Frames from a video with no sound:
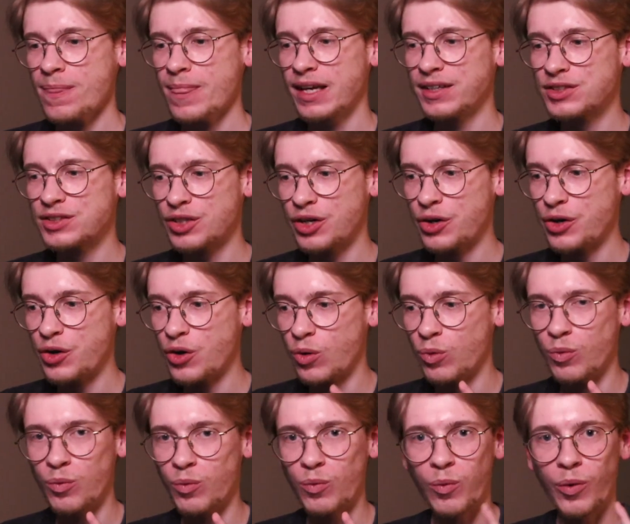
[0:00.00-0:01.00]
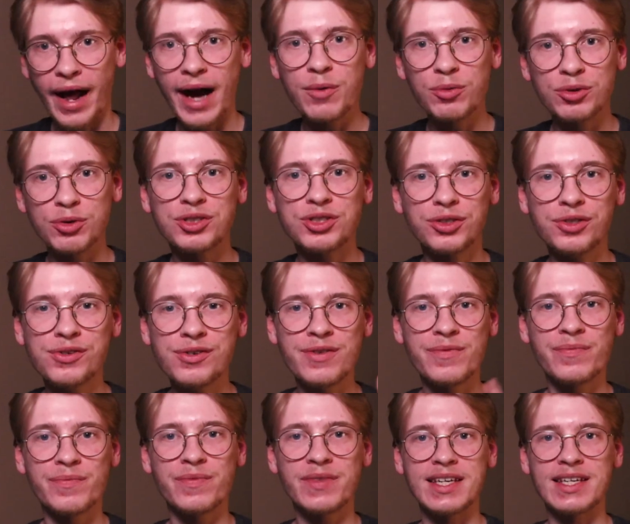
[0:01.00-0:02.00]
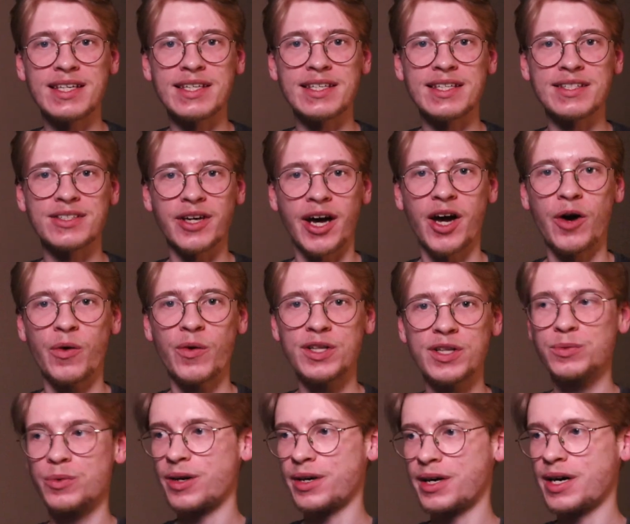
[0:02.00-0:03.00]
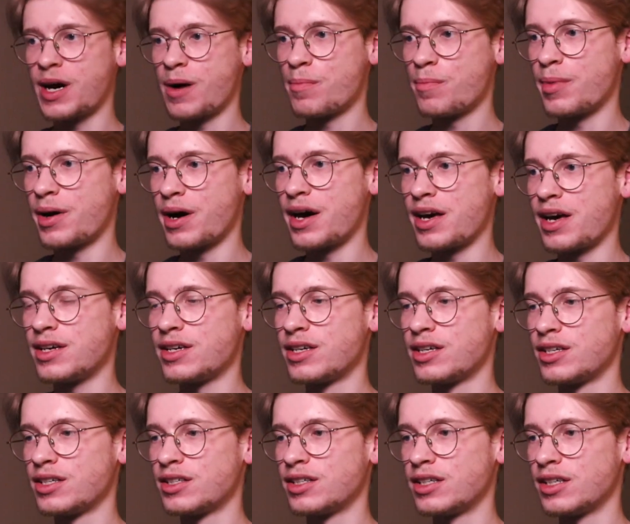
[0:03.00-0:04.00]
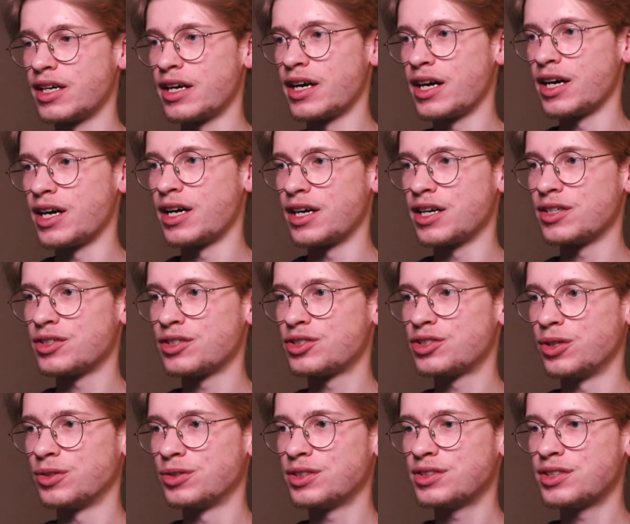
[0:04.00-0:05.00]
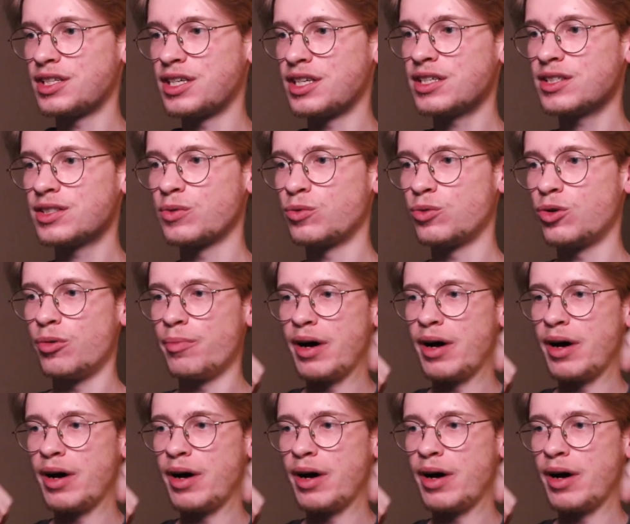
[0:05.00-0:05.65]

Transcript: So what I would do is I always work up my shoulders here to warm